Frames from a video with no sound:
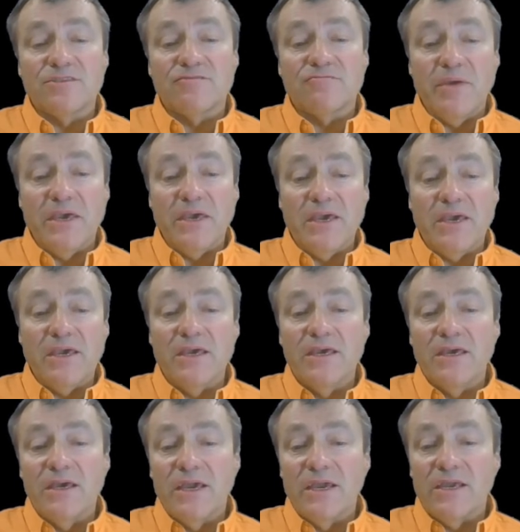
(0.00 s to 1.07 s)
of B,
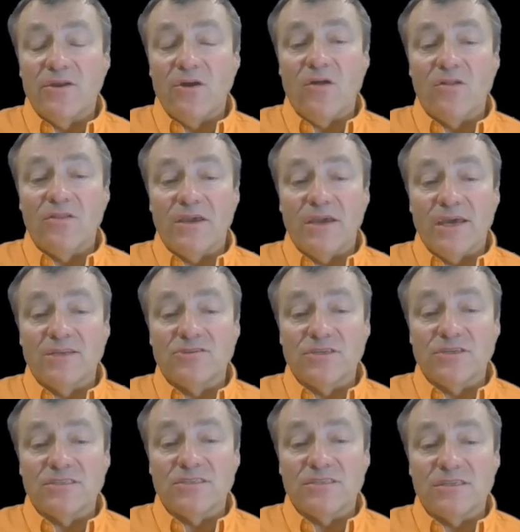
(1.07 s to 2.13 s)
and all the
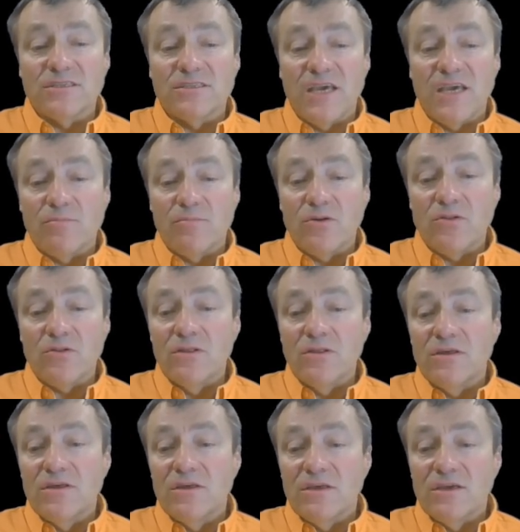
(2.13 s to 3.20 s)
entries in this table
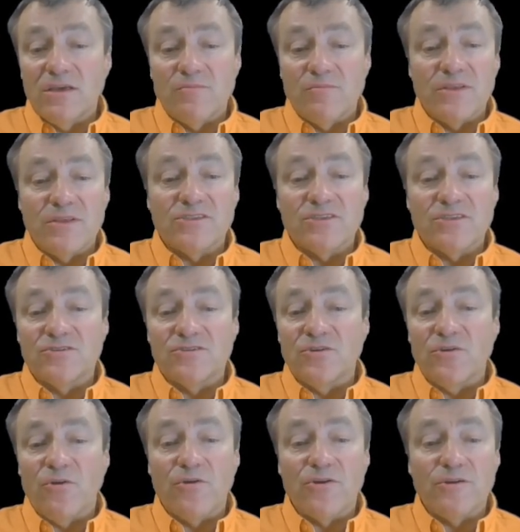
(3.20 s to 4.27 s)
can be just the
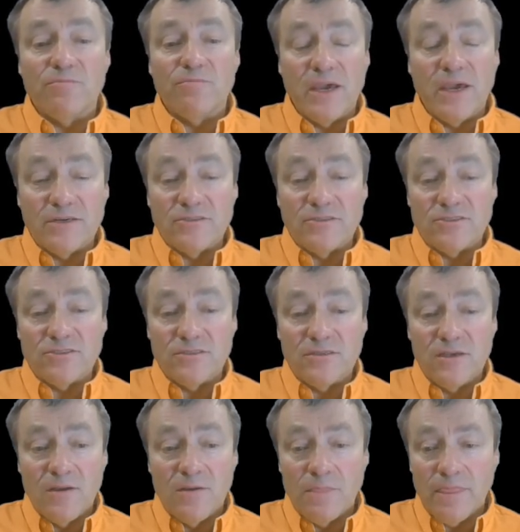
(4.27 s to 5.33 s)
ordered pairs,
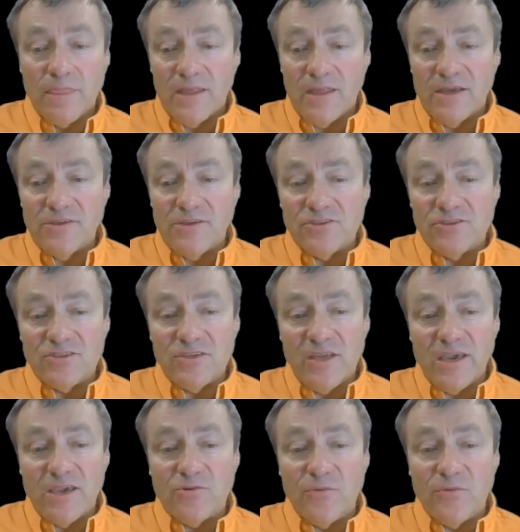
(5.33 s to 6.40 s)
and then you
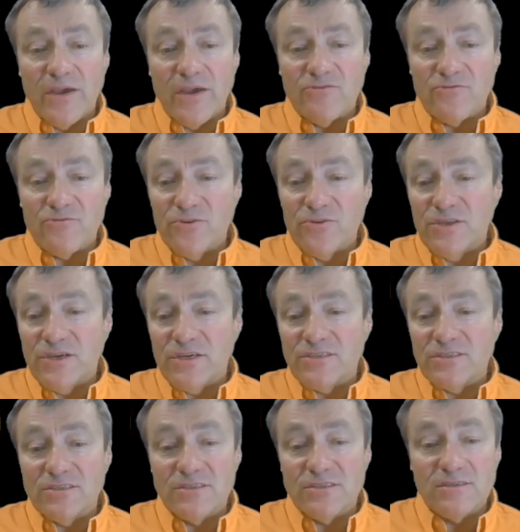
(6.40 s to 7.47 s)
snake your way through
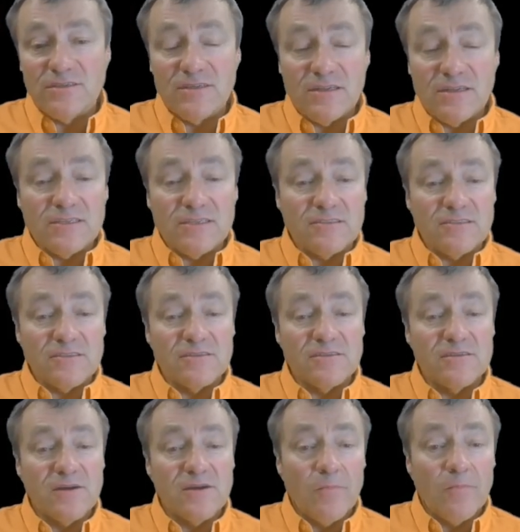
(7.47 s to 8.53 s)
this list
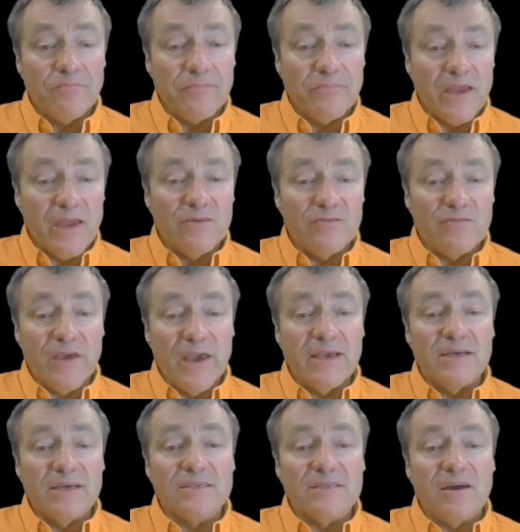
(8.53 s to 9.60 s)
And if A
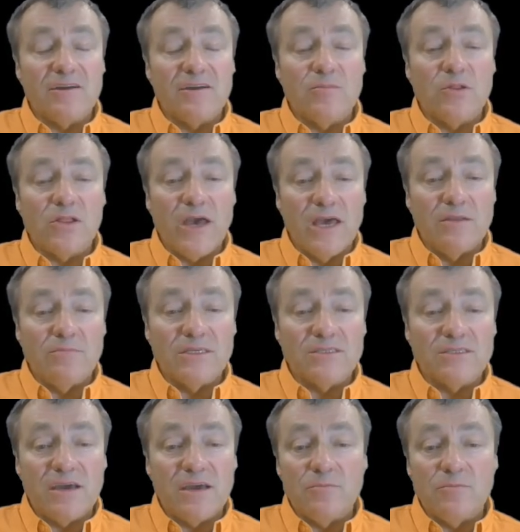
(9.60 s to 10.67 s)
is countable and B
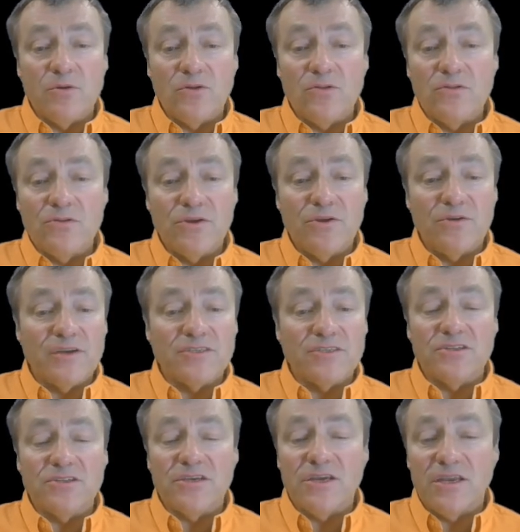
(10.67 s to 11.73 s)
is countable, you're
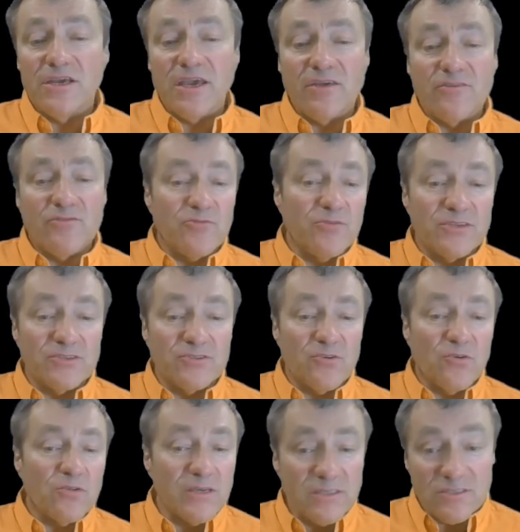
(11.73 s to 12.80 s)
eventually going to get through this
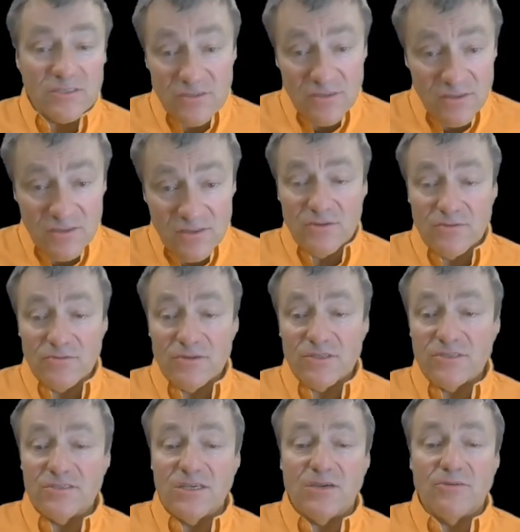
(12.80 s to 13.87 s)
whole list with a
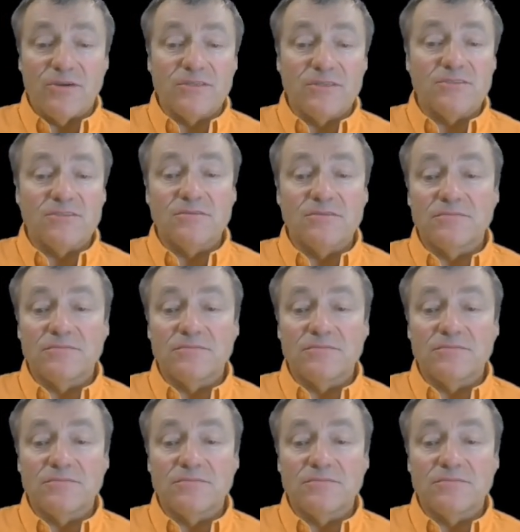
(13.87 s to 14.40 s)
sequence.